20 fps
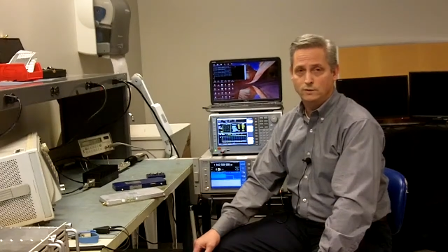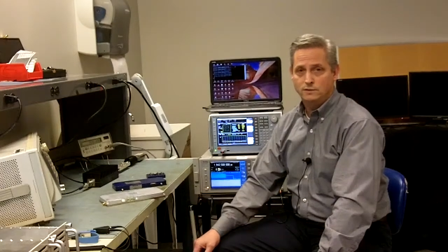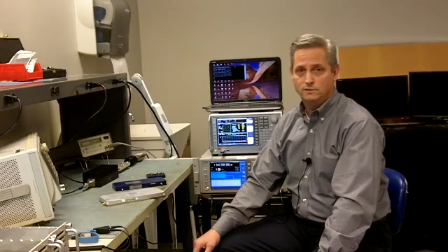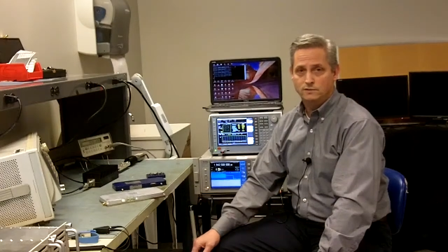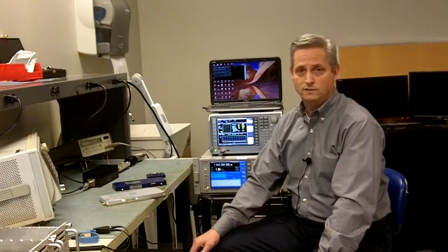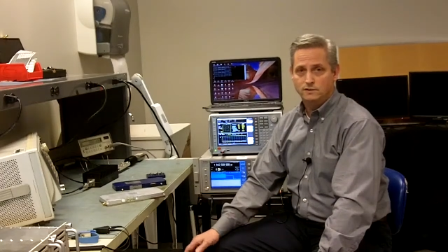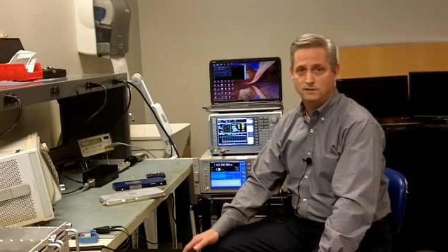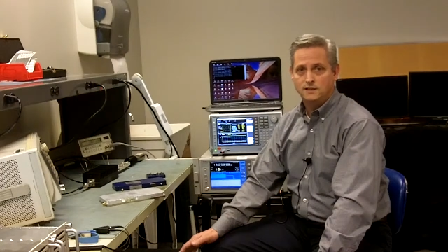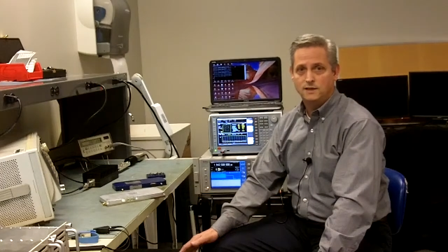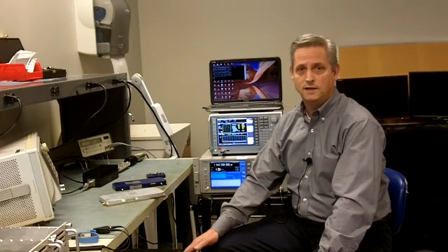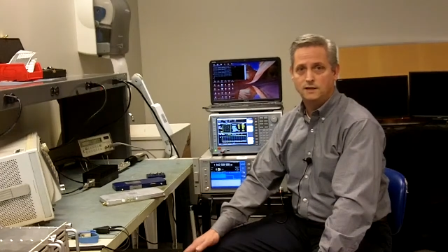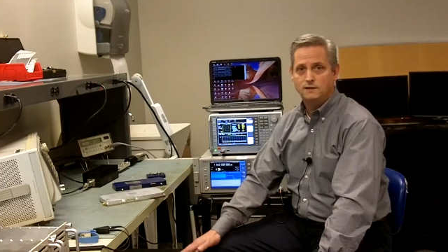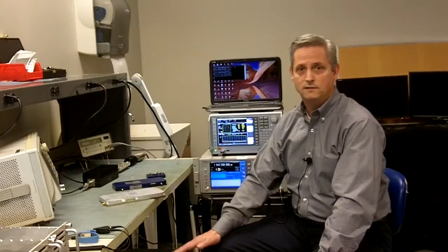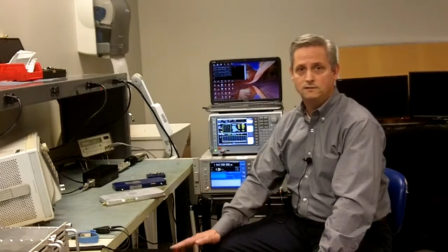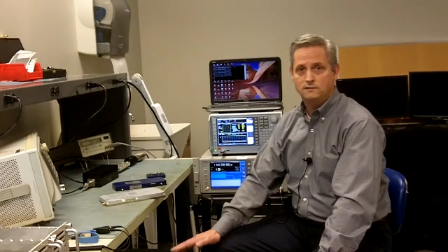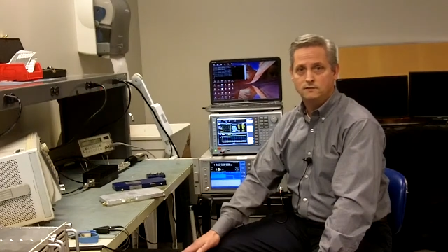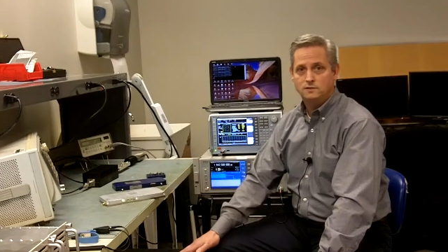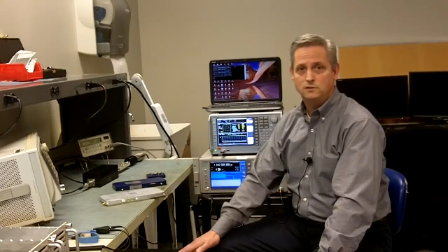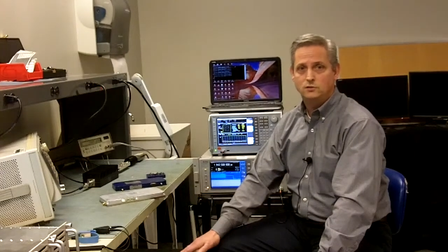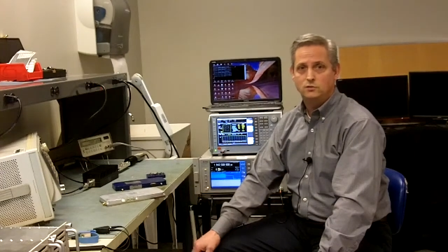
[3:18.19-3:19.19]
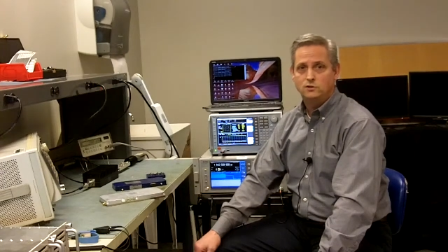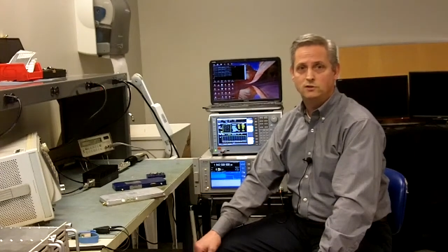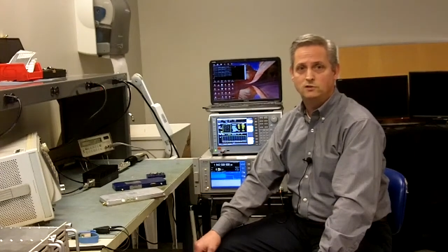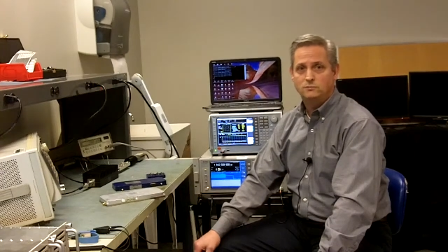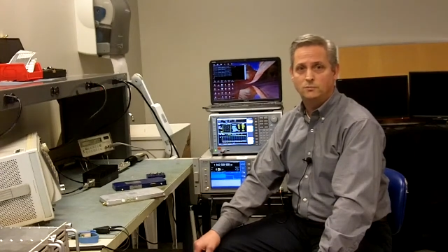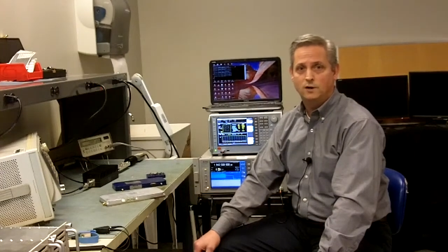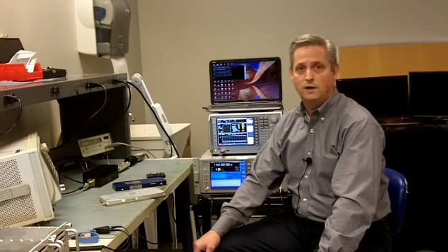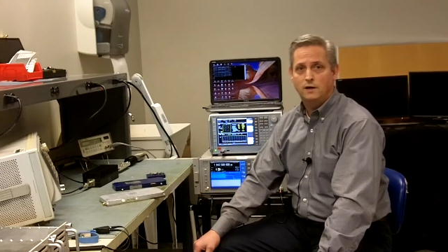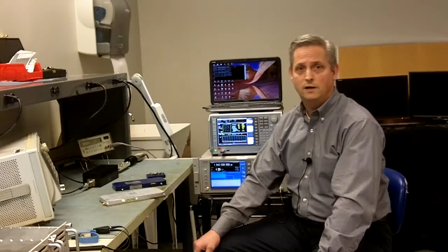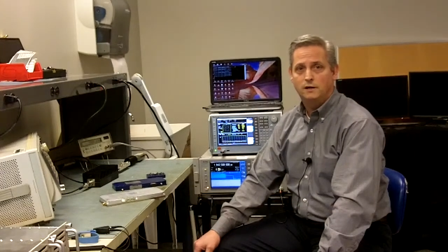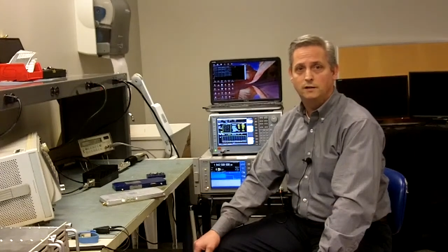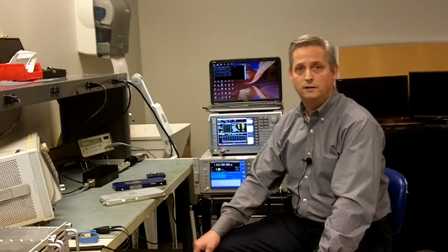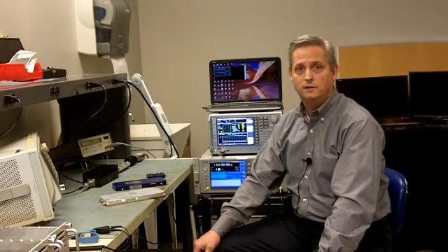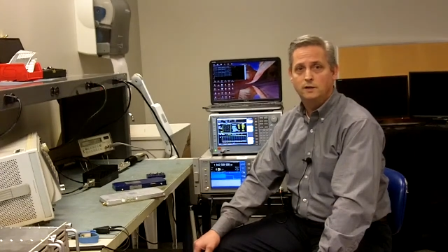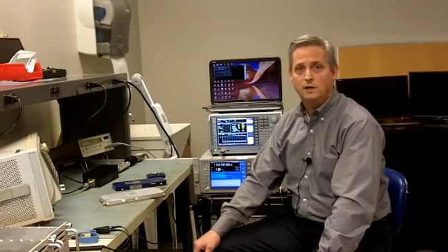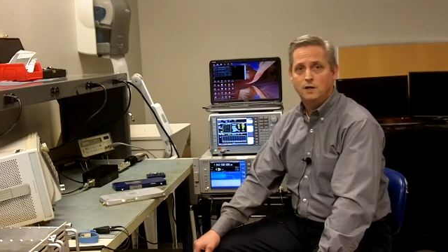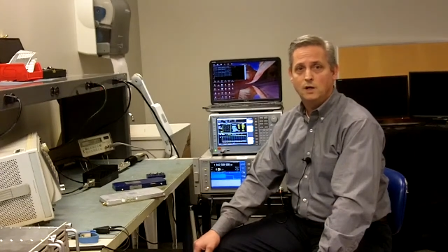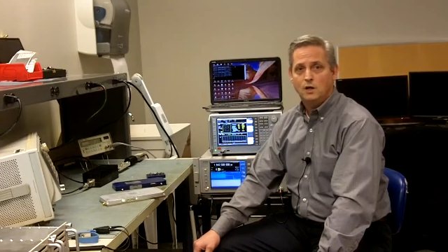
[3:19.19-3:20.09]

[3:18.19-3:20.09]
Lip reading: because the gain is decreased by